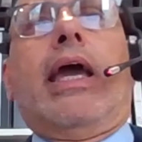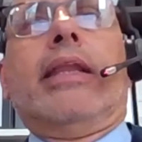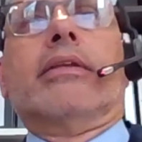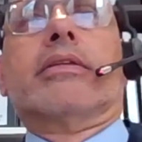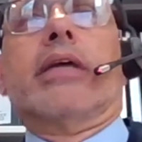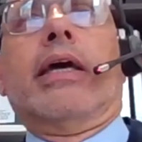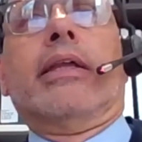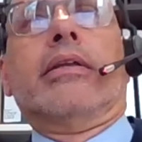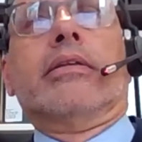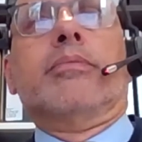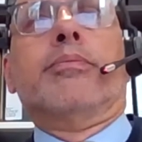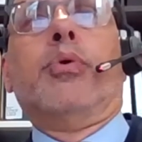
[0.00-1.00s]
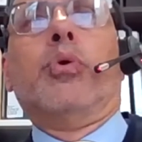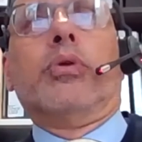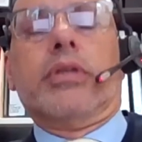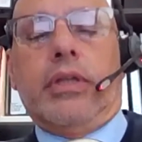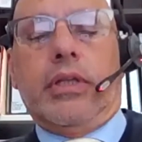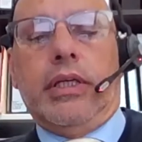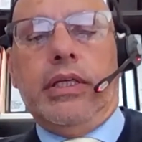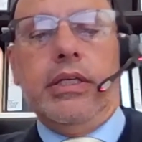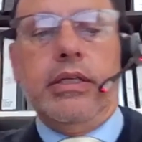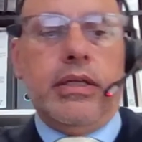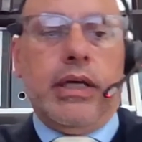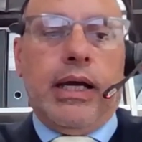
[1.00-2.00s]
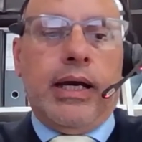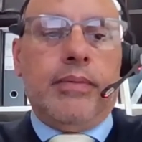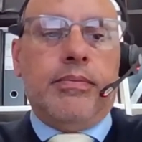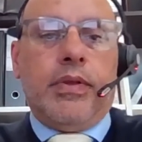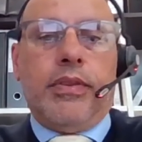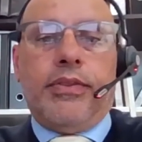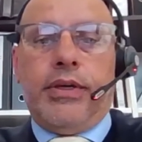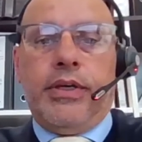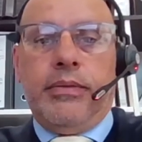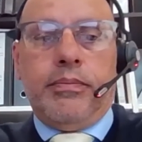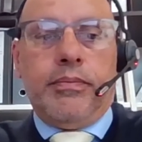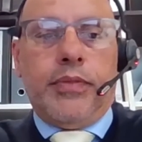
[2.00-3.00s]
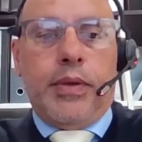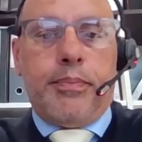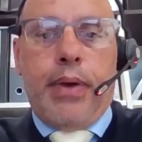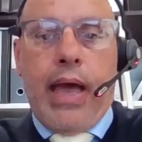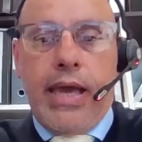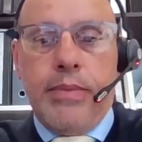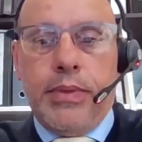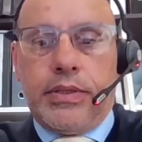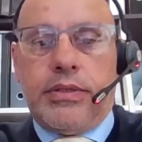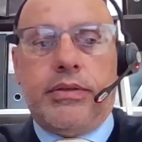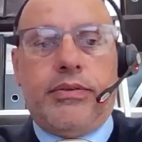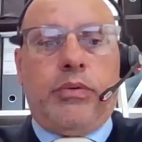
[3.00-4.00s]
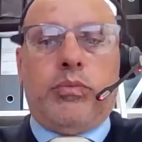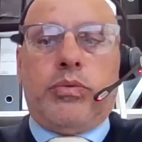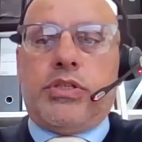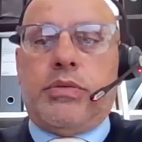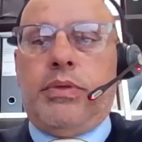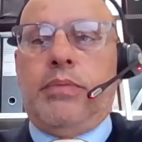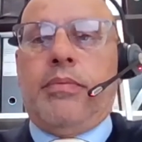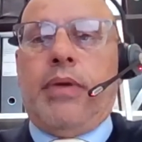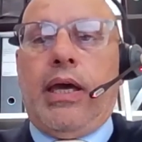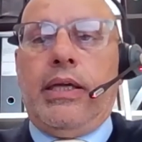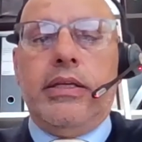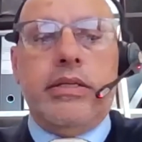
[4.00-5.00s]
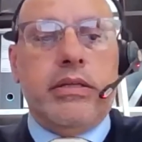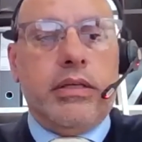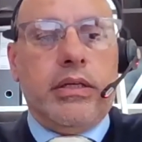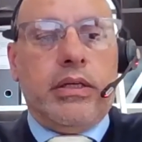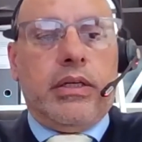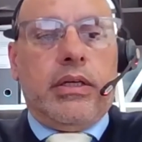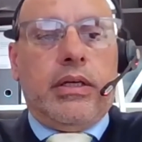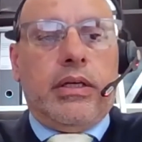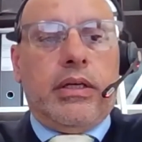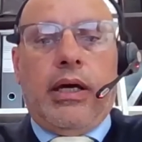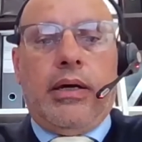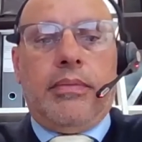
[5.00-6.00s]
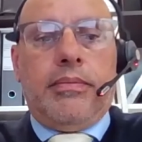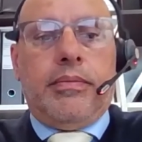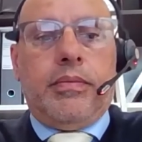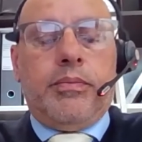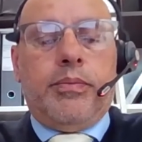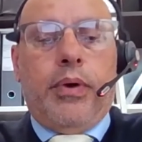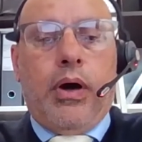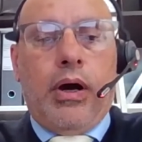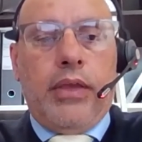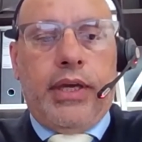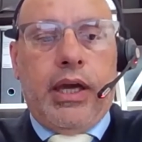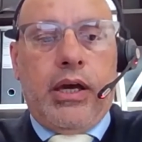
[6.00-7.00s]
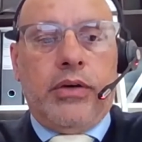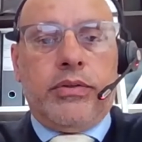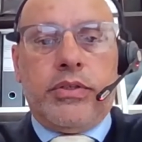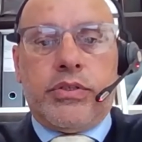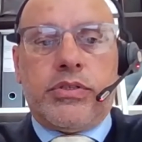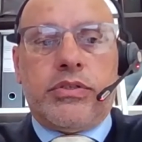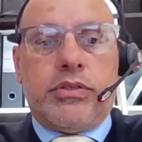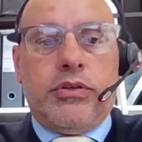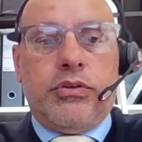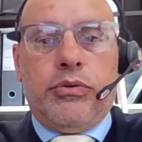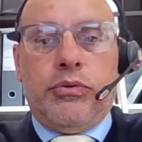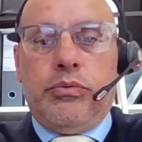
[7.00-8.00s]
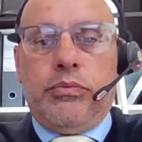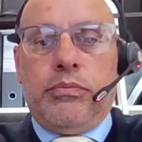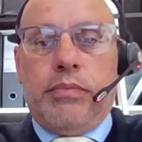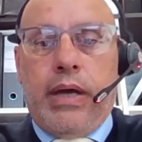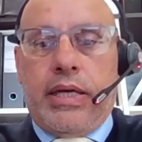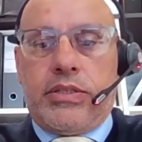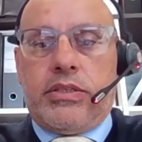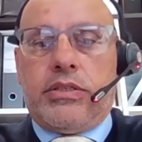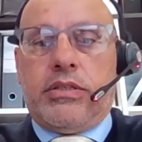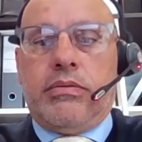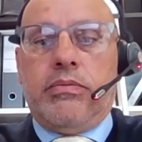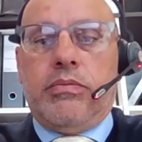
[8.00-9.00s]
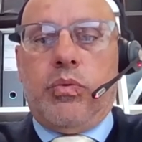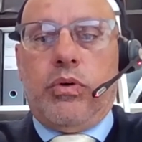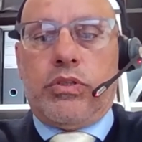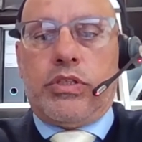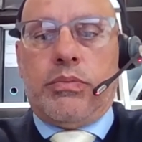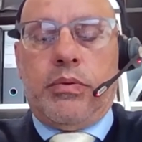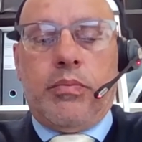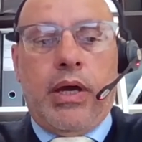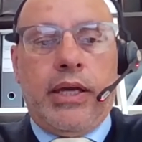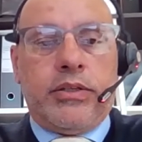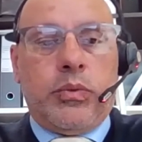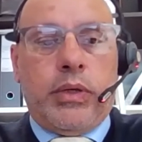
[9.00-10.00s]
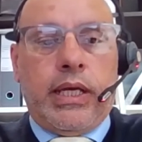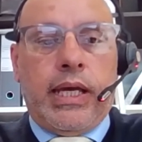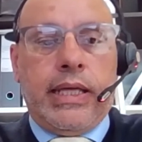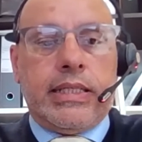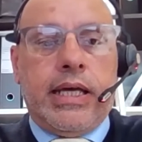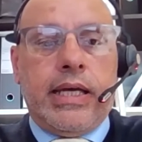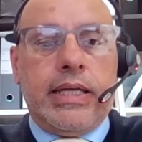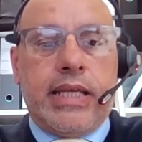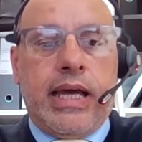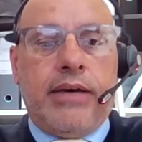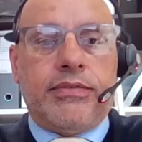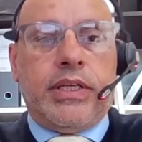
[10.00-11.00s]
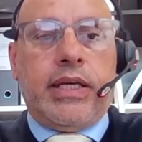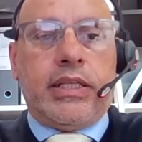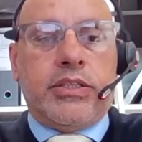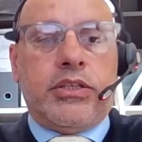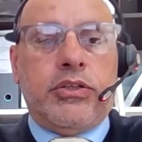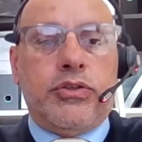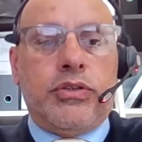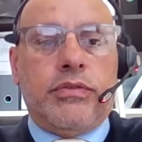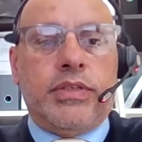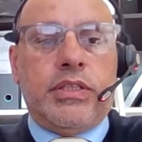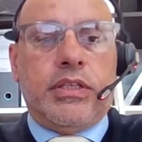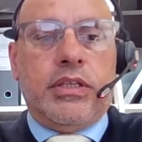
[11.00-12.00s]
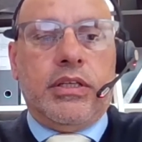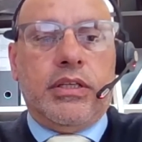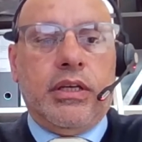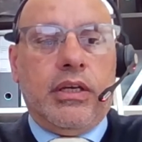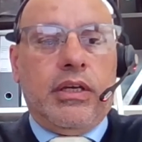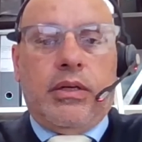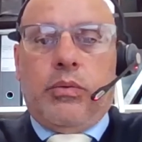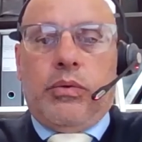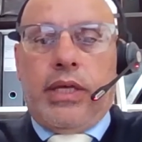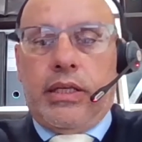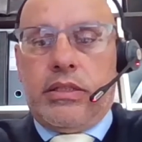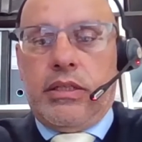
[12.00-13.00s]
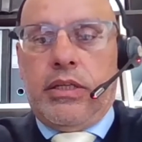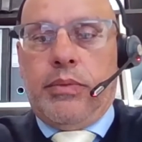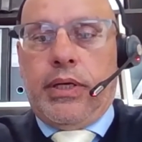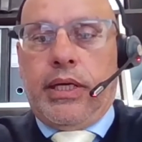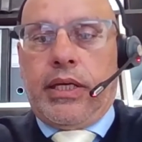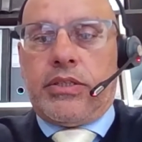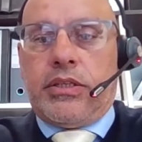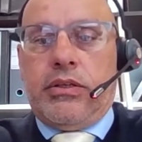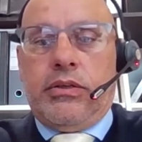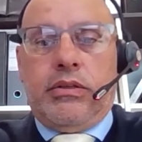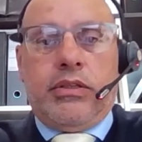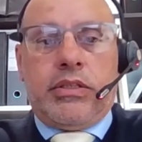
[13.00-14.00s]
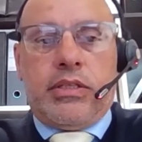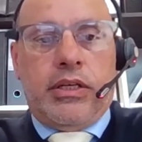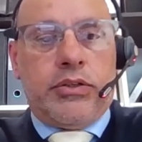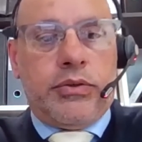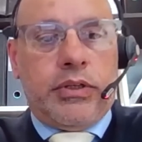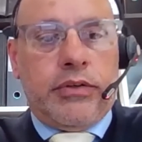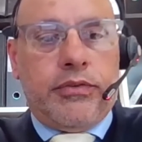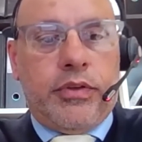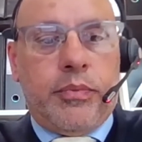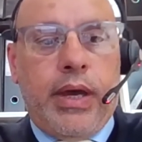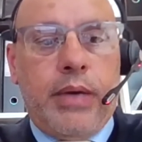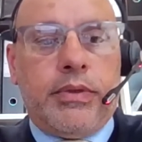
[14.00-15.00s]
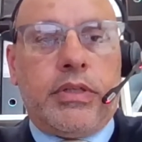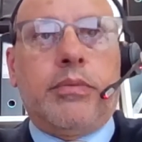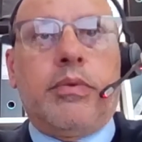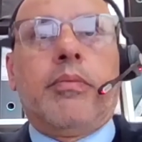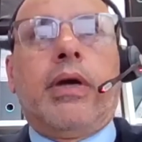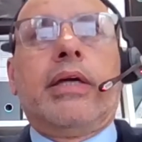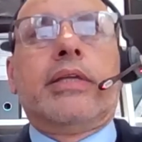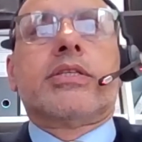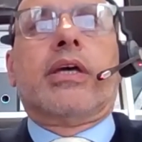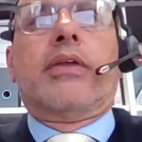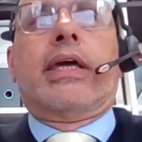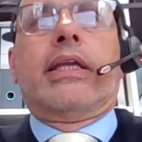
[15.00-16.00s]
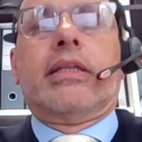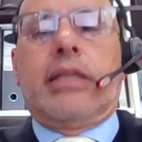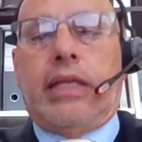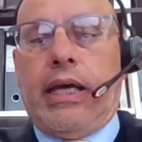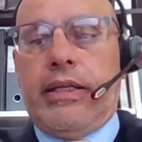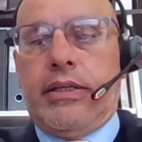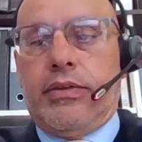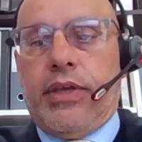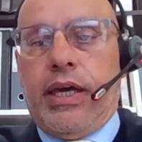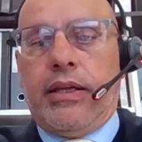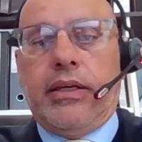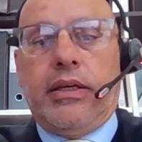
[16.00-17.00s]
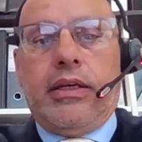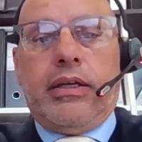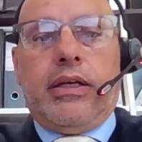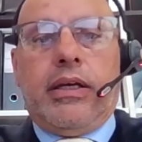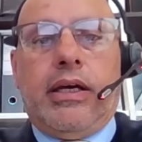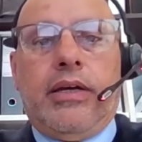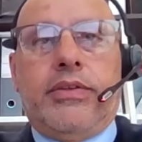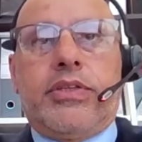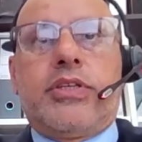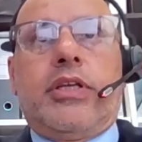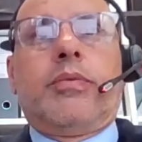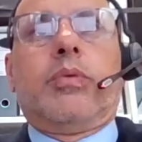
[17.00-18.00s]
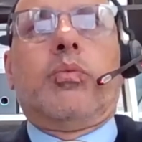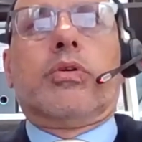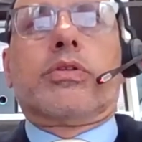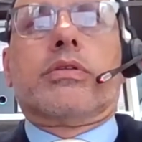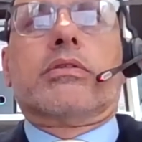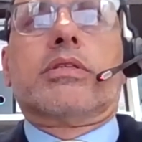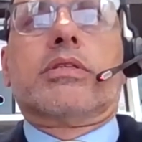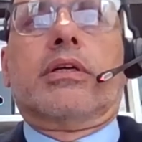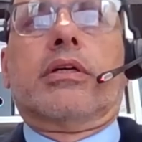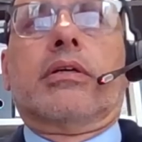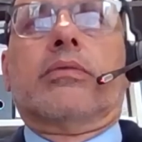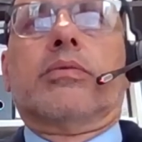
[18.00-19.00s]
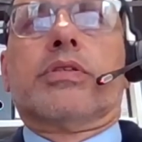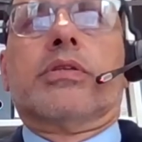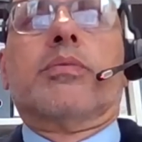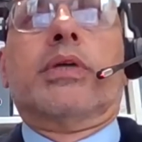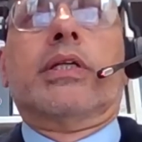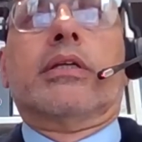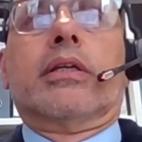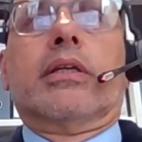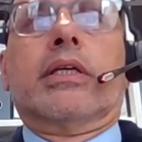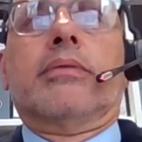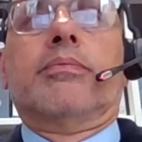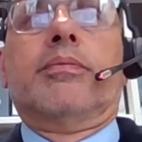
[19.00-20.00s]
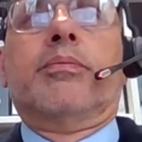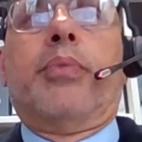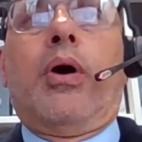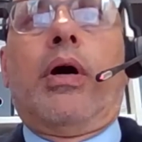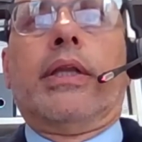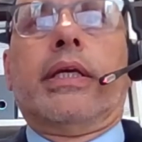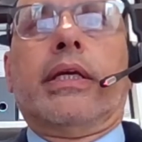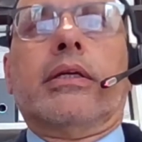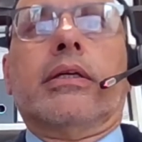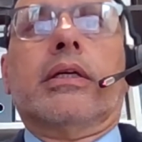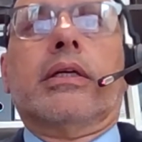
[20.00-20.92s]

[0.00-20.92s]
and importantly, the payment that was to be made by the owners to Masterton was to be made 28 days after execution of the deed. Without a deed being executed, there's no trigger for the payment to be made. So that indicated that the settlement wasn't immediately binding